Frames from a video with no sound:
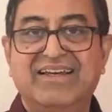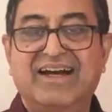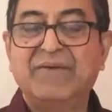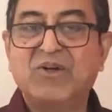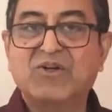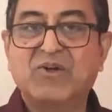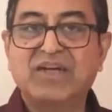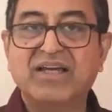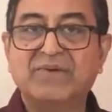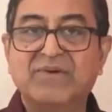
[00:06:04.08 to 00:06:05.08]
I'm not
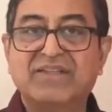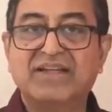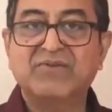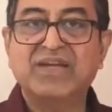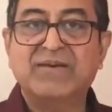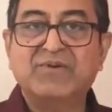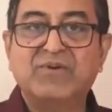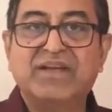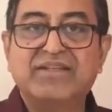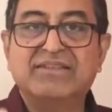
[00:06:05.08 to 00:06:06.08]
talking about that we have to
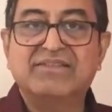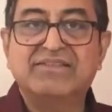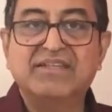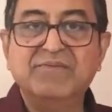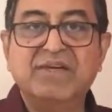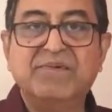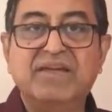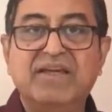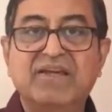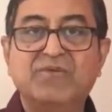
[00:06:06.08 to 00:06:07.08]
hit the gym
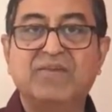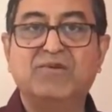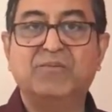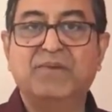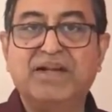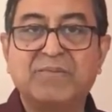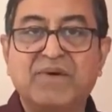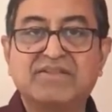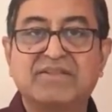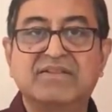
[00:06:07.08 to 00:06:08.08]
every day, we have to build
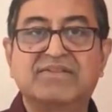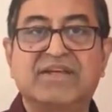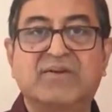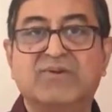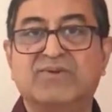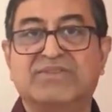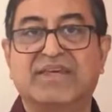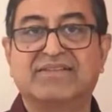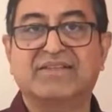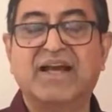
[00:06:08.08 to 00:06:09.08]
muscles and all those
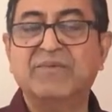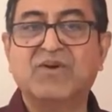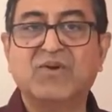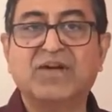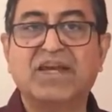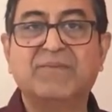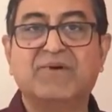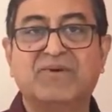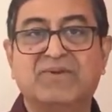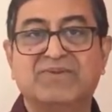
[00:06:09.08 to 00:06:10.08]
things. I'm not talking
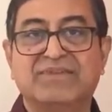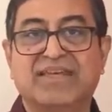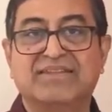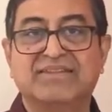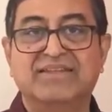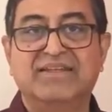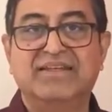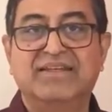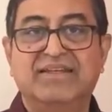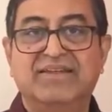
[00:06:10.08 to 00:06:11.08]
about all those things.
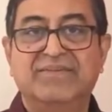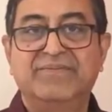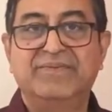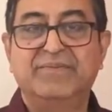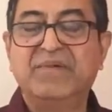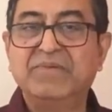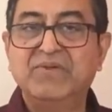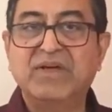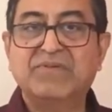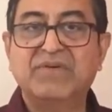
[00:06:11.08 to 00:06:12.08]
Maybe
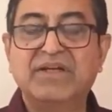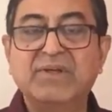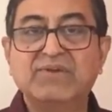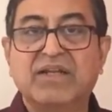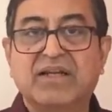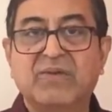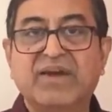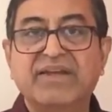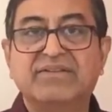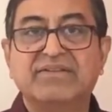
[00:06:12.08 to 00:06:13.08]
we have to reduce little
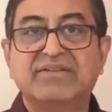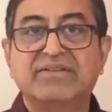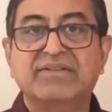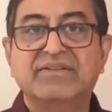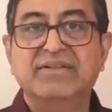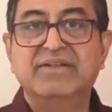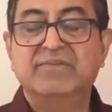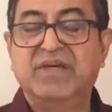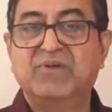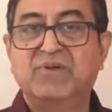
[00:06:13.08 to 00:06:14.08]
weight.
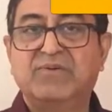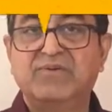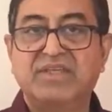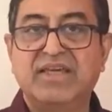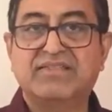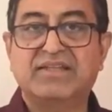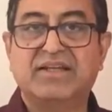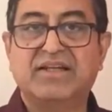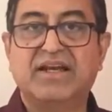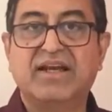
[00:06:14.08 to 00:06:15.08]
Maybe we have to change
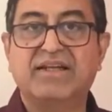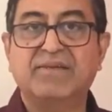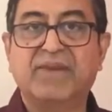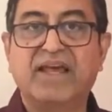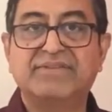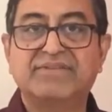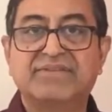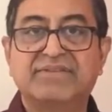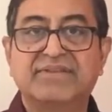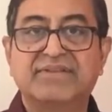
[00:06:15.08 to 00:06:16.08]
certain dietary plans.